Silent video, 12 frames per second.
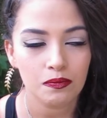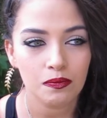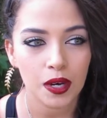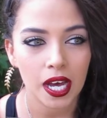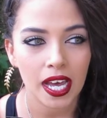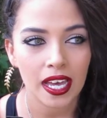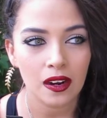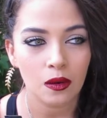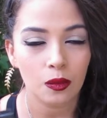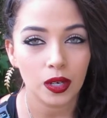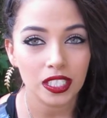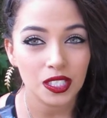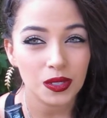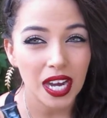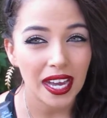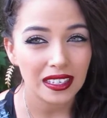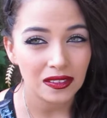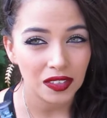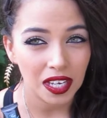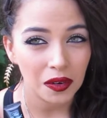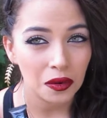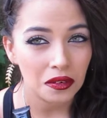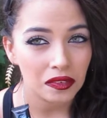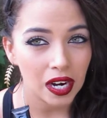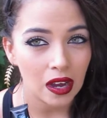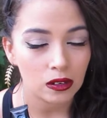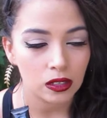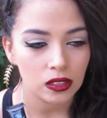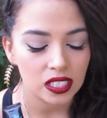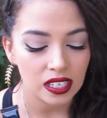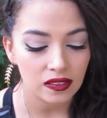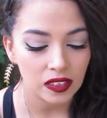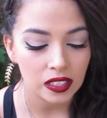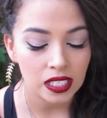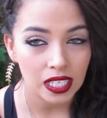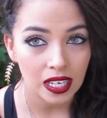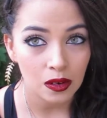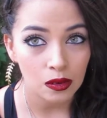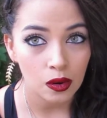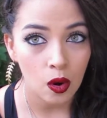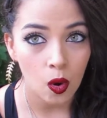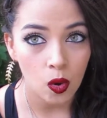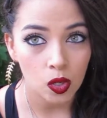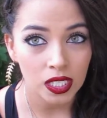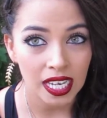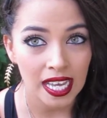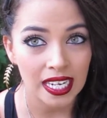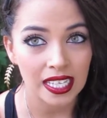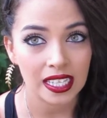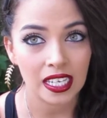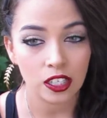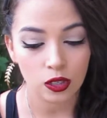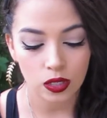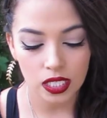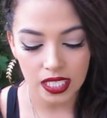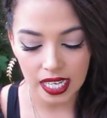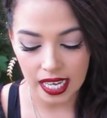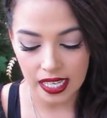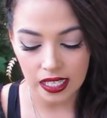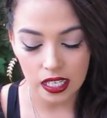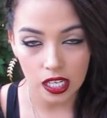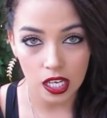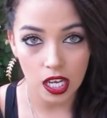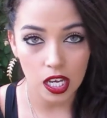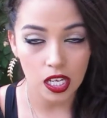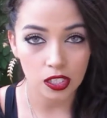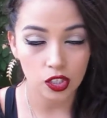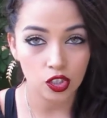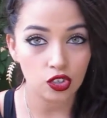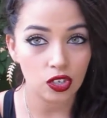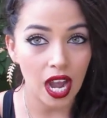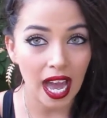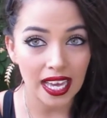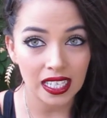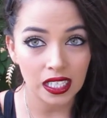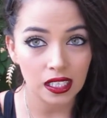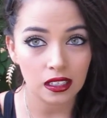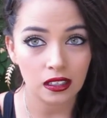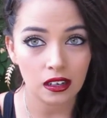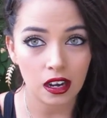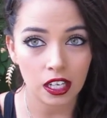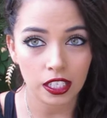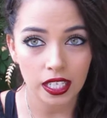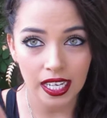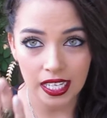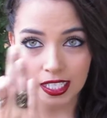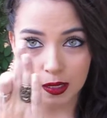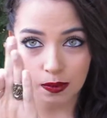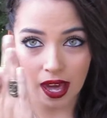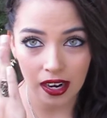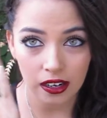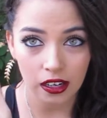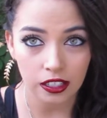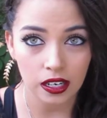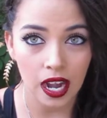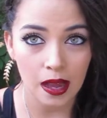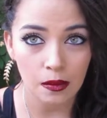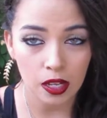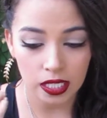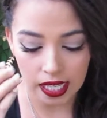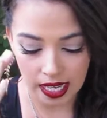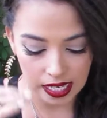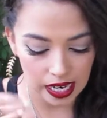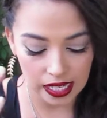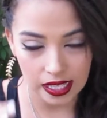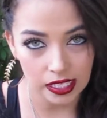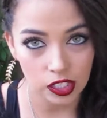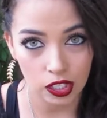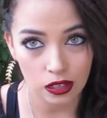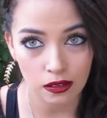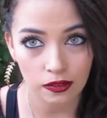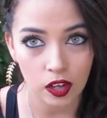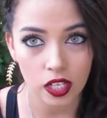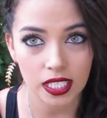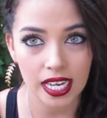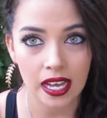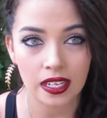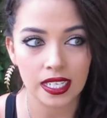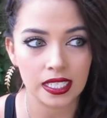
But once you kind of get over how gross that feels, it will hold anything. You could take dry glitter on your hands, pat it on your eyeballs, and nothing's gonna fall down.